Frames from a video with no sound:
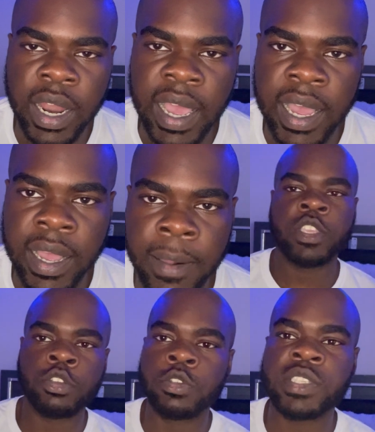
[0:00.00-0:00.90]
line,
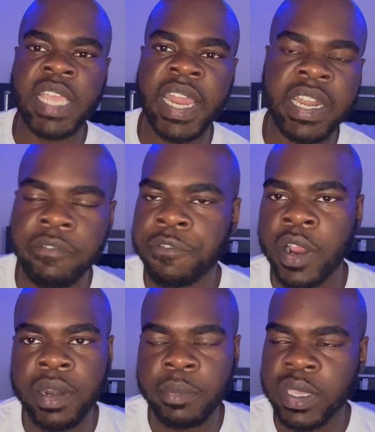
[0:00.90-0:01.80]
you standing in
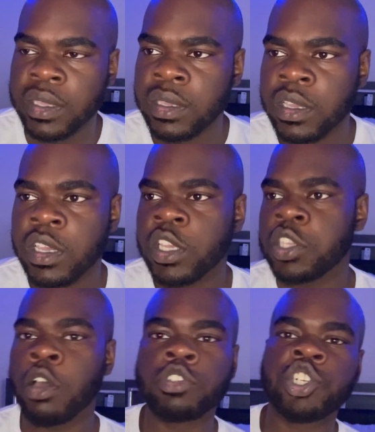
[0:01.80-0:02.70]
front of me,
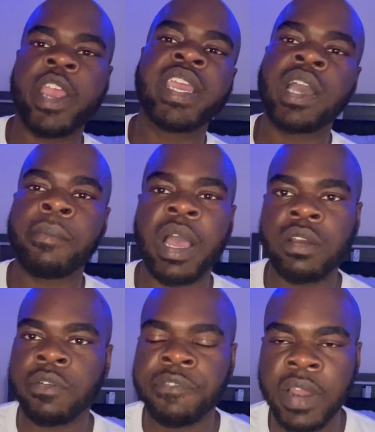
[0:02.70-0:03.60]
your tray come out
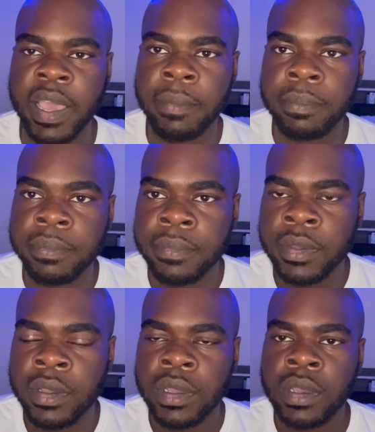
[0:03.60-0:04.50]
the flap,
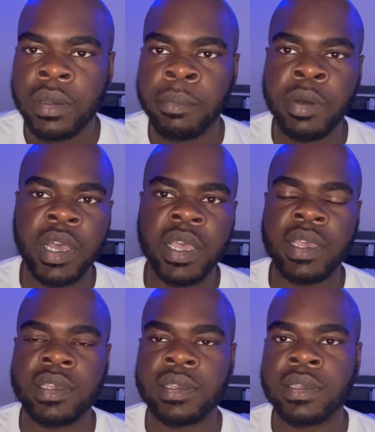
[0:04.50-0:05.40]

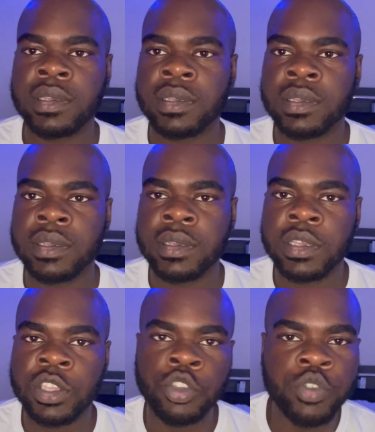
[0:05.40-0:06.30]
but
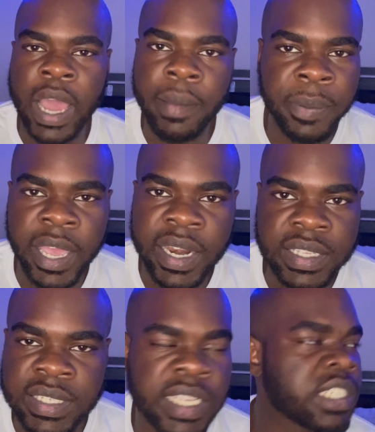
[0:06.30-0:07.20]
you not paying
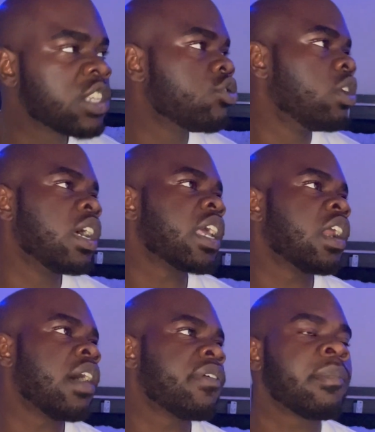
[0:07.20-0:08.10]
attention, you looking
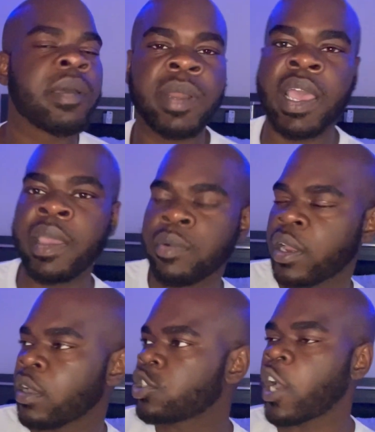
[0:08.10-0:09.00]
up, I might be like, hey bro,
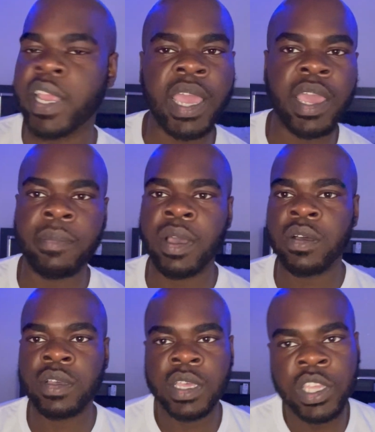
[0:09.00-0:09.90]
your tray came
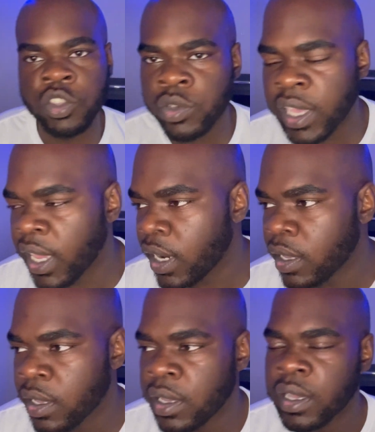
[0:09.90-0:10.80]
out. You get it.
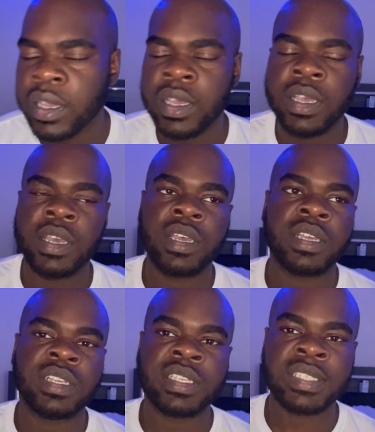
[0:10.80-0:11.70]

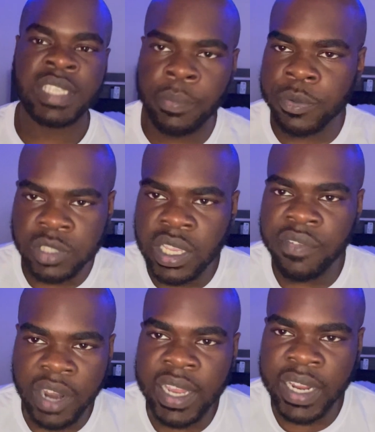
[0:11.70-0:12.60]
Simple stuff
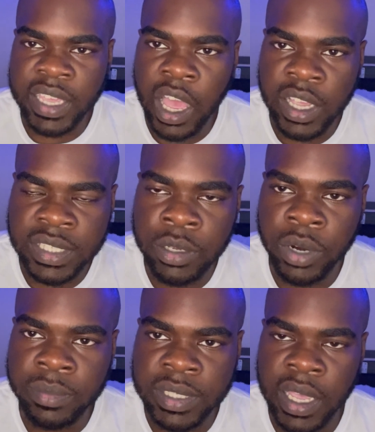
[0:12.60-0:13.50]
like that, y'all see what
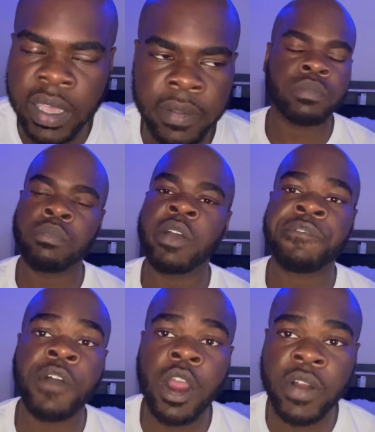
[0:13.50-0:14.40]
I'm saying. But
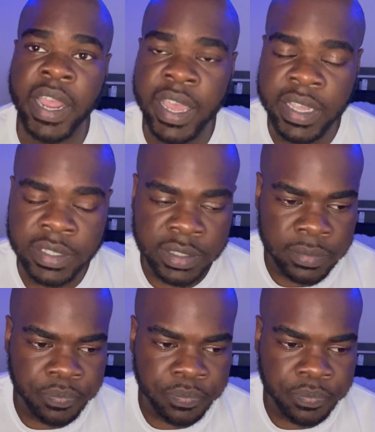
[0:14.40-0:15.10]
far as